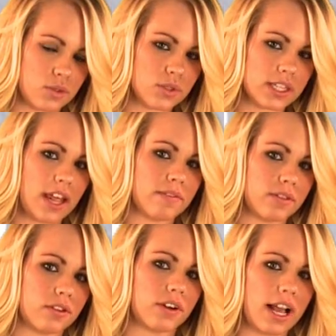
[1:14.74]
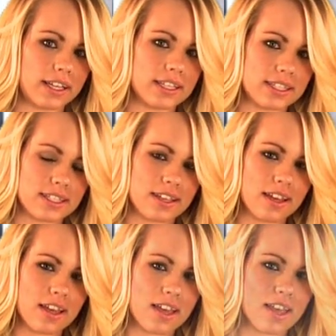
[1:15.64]
two solid fuel rockets.
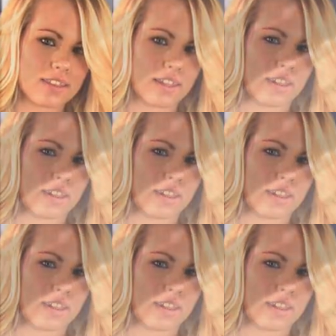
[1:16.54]
The